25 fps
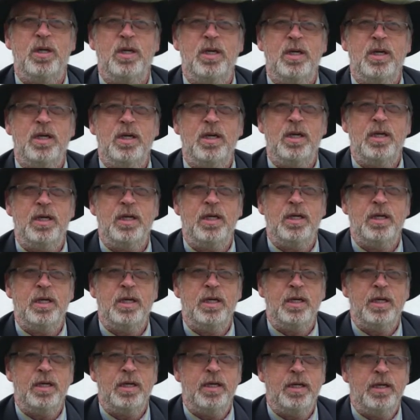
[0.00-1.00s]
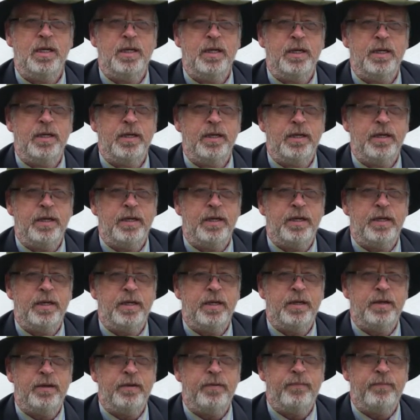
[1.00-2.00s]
Nobody speaks.